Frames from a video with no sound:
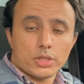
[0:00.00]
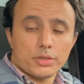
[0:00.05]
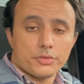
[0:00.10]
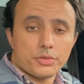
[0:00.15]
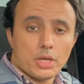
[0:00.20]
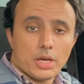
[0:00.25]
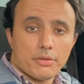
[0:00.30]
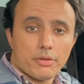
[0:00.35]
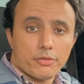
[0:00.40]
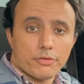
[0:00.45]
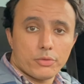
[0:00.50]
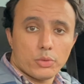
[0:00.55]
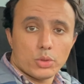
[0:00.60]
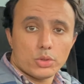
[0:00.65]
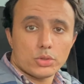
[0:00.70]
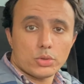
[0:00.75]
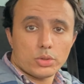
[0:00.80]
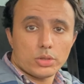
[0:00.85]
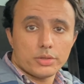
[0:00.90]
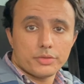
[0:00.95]
If you have a
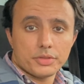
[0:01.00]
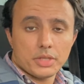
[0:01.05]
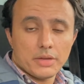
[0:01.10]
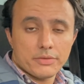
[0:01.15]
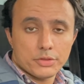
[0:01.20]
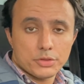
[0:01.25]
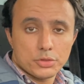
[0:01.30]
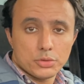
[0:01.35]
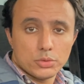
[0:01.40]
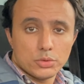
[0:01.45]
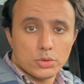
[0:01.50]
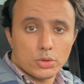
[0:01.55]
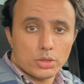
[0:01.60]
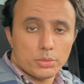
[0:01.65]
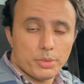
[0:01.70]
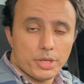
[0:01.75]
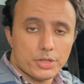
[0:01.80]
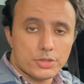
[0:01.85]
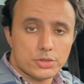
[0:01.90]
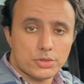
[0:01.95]
4-door, if you have a 2-door,
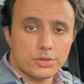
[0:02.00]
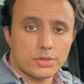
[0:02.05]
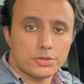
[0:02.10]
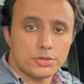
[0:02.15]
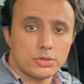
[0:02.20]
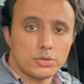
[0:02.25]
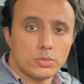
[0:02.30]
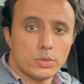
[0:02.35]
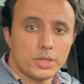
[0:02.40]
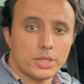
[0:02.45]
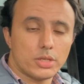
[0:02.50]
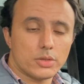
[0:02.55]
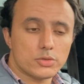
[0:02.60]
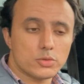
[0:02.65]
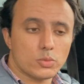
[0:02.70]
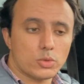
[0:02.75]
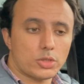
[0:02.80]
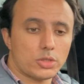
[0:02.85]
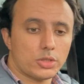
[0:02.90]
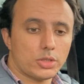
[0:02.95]
make sure the 2 windows
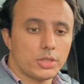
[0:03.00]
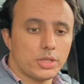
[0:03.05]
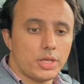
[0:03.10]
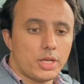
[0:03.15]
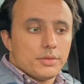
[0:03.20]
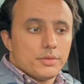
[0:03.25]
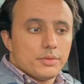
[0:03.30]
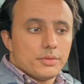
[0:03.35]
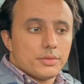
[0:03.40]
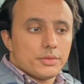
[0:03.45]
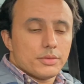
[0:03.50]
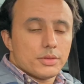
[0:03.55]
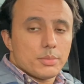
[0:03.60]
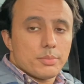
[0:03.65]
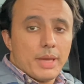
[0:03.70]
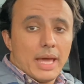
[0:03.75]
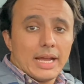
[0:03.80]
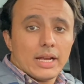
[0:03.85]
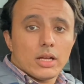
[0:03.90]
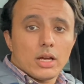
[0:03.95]
work. The
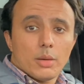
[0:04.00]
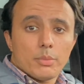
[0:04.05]
back cup